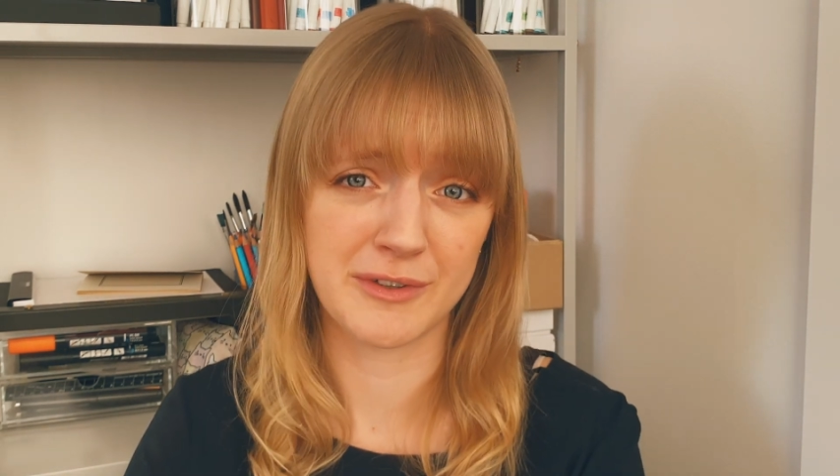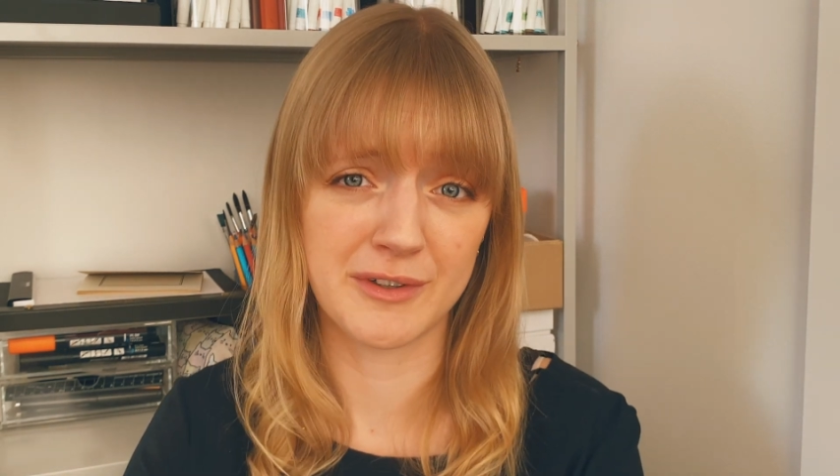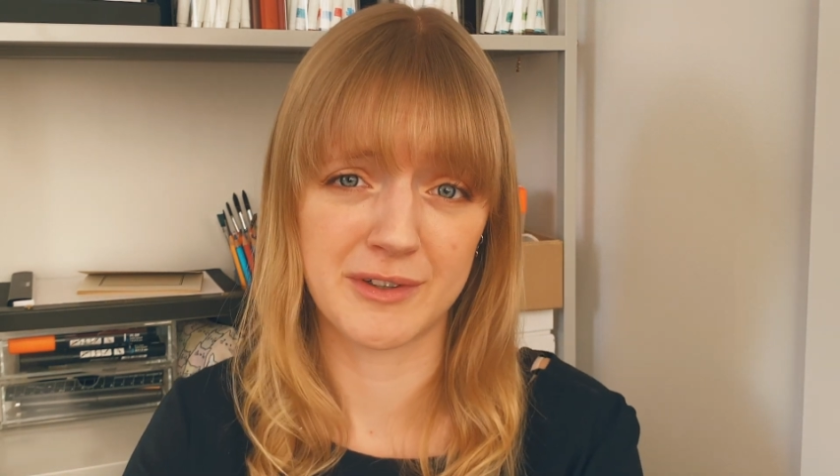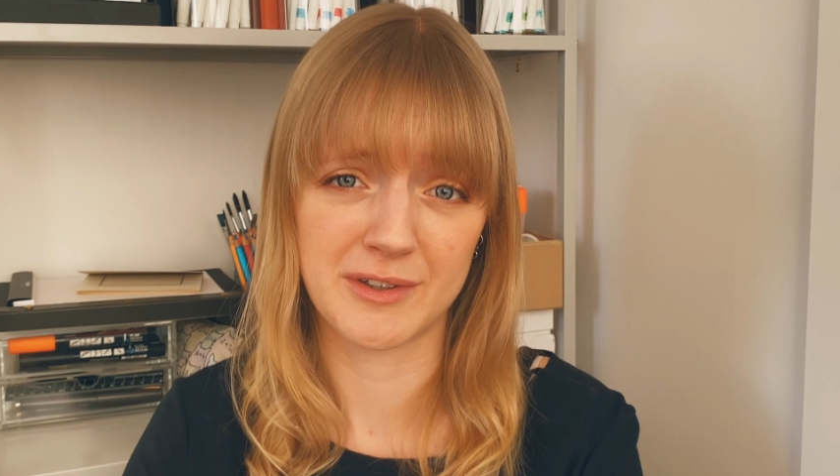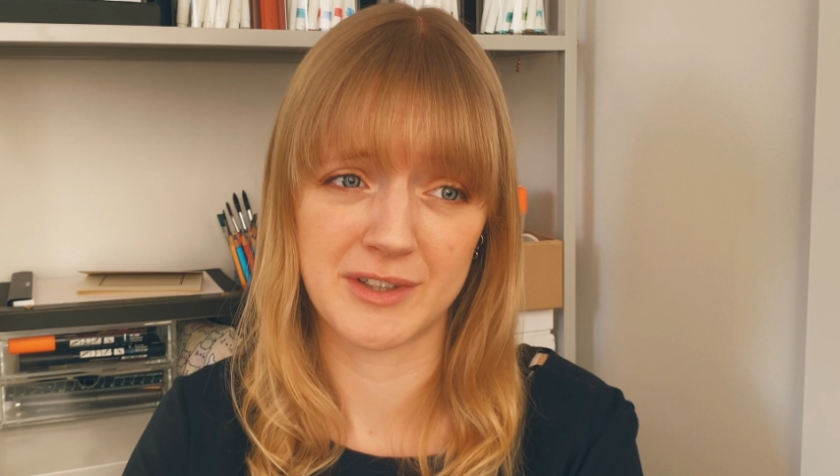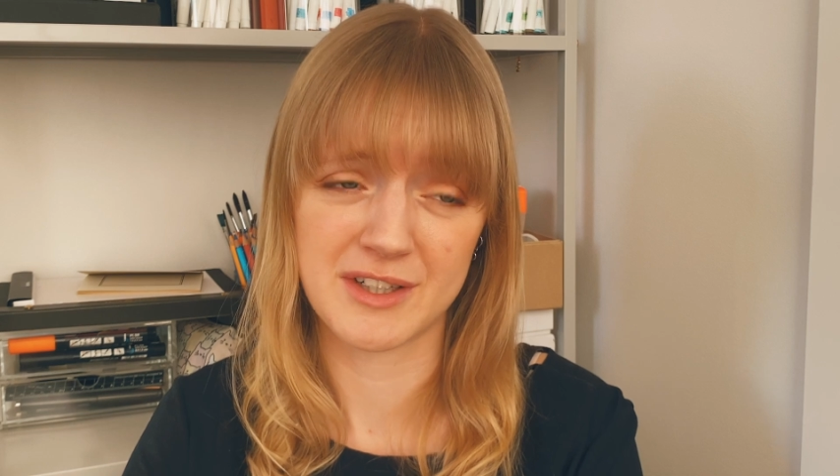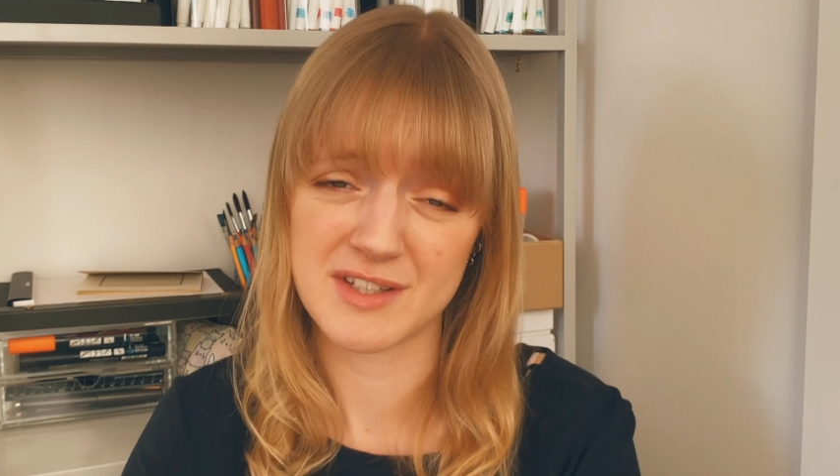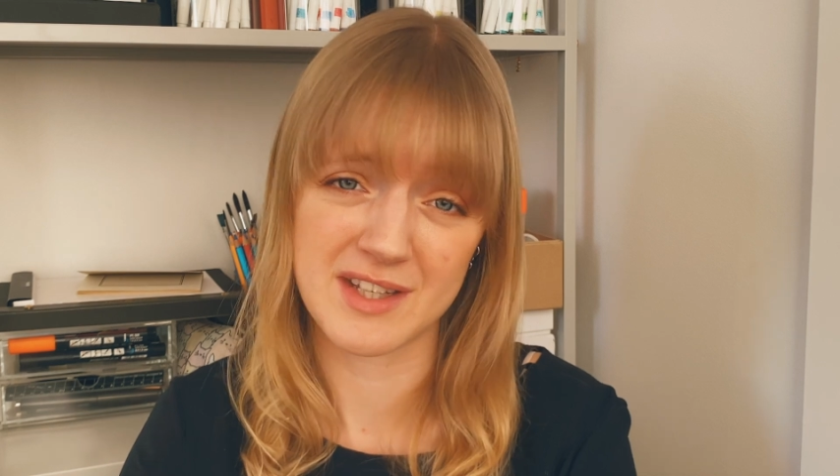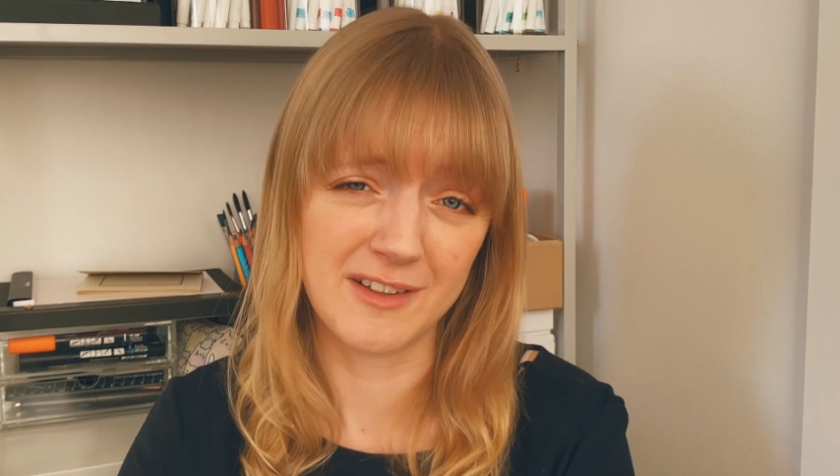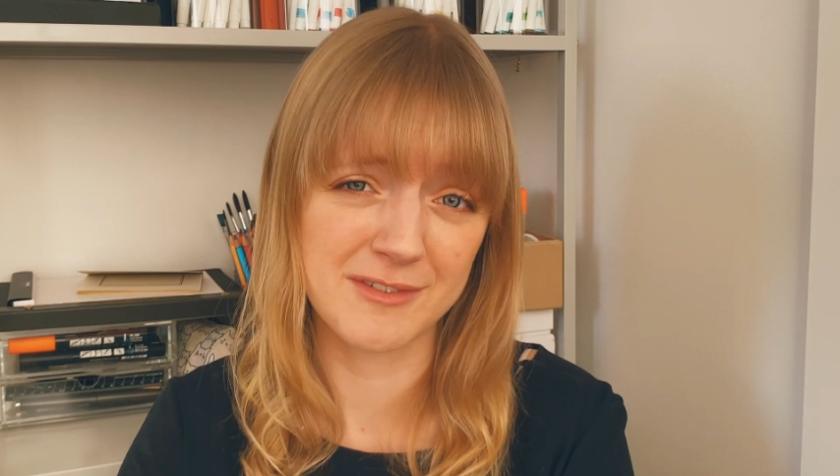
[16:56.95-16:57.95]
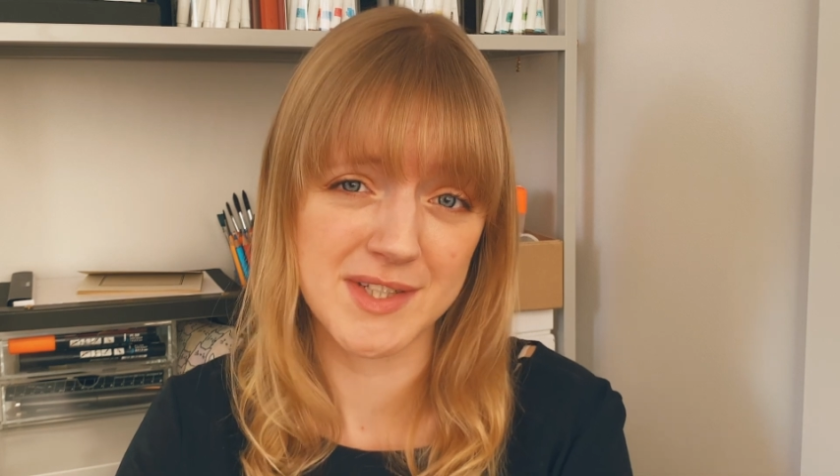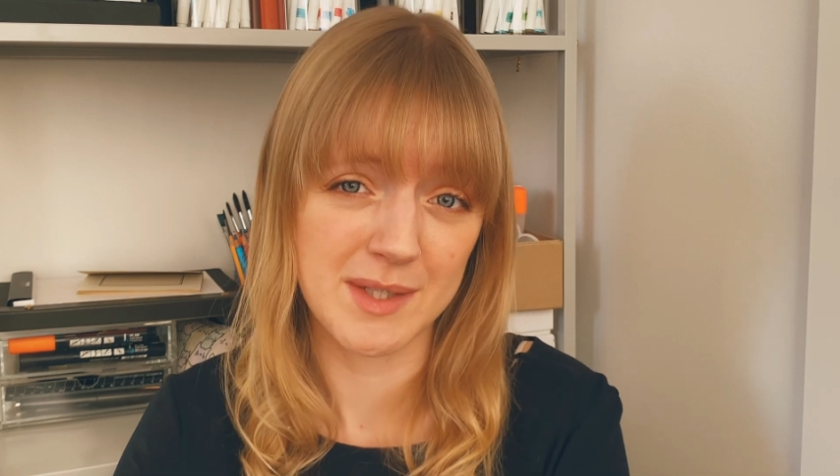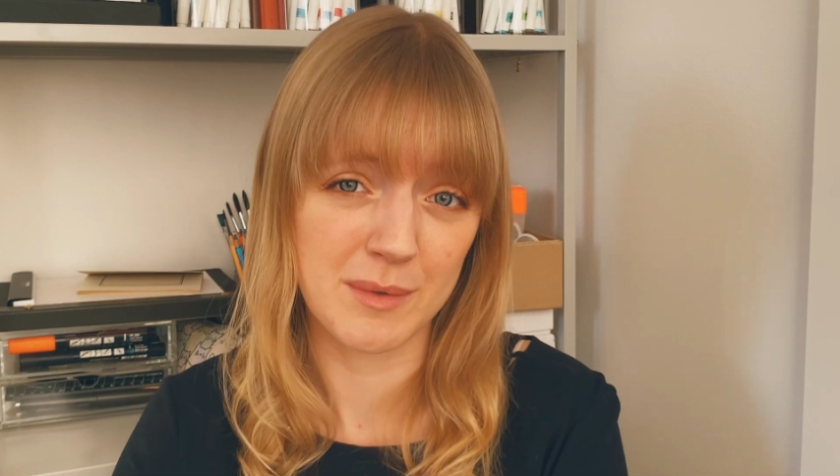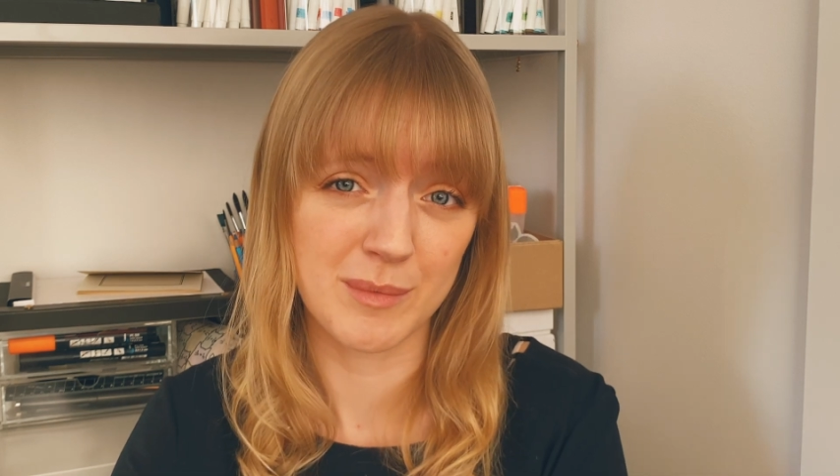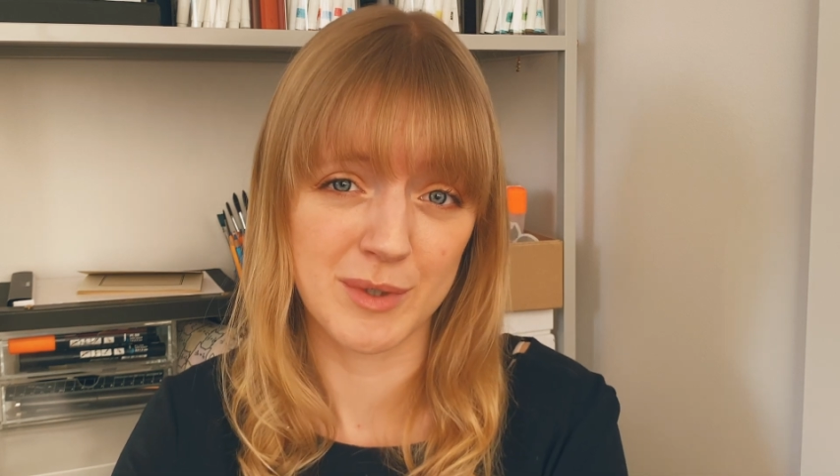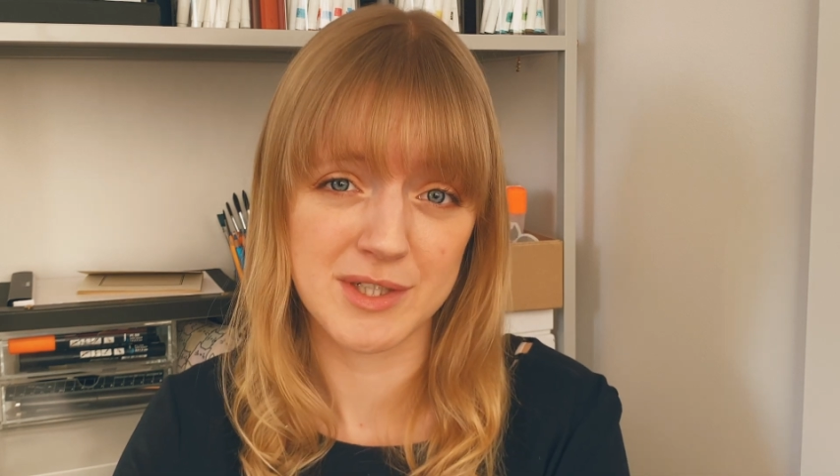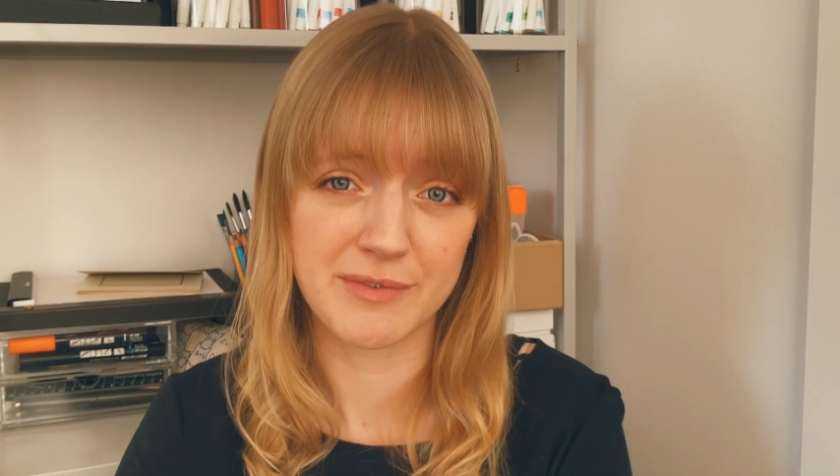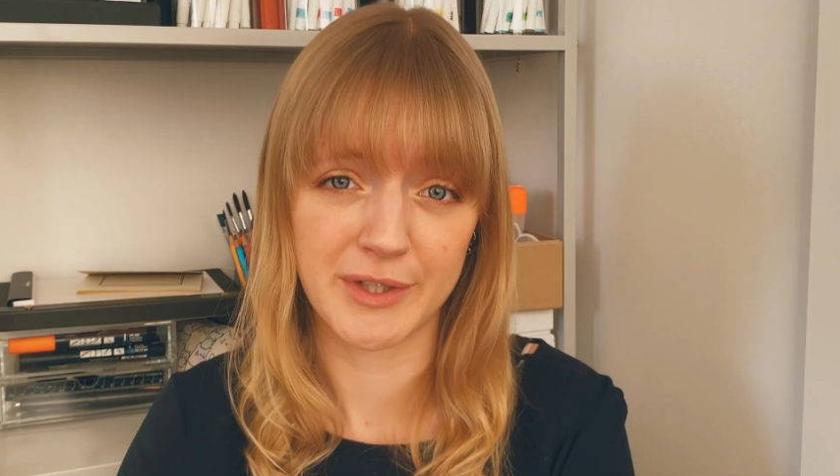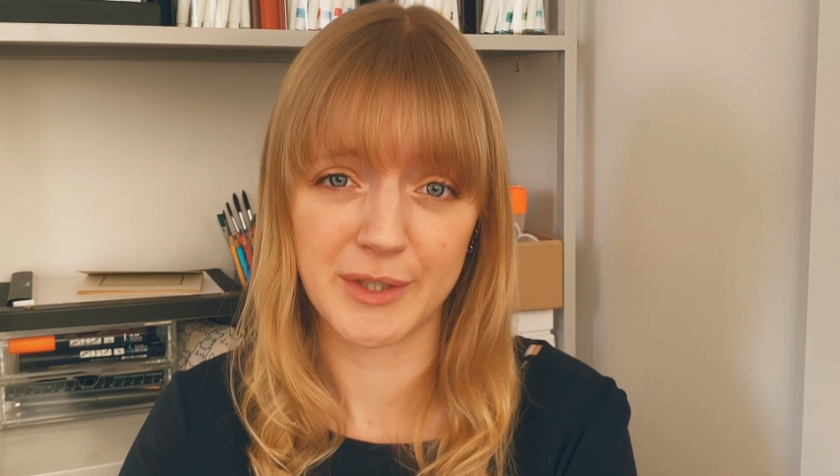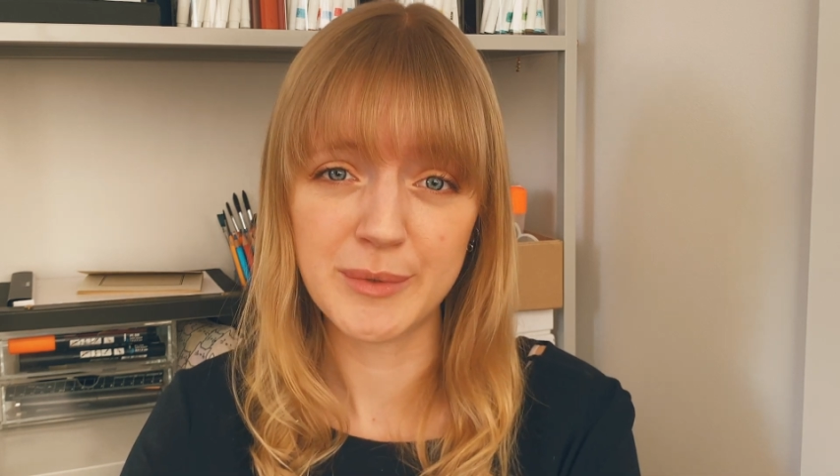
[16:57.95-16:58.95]
for yourself, see what works
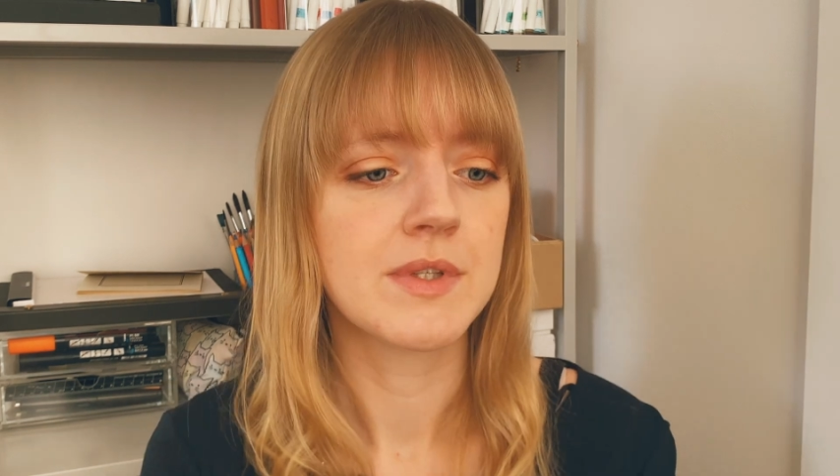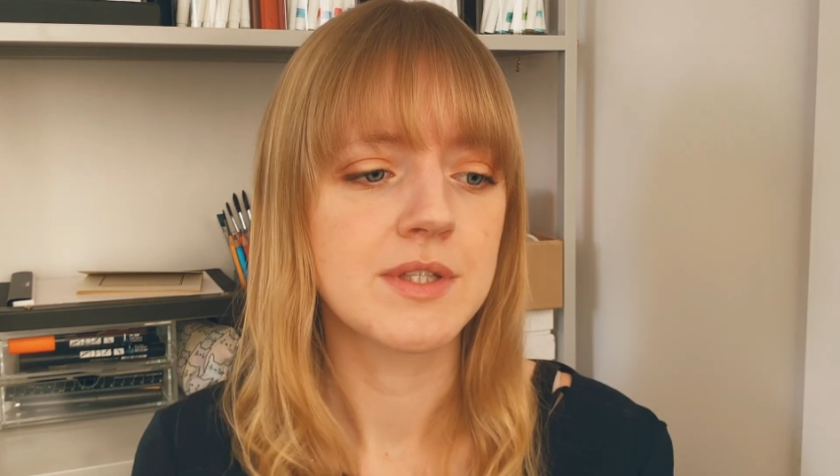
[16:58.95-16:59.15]
for you.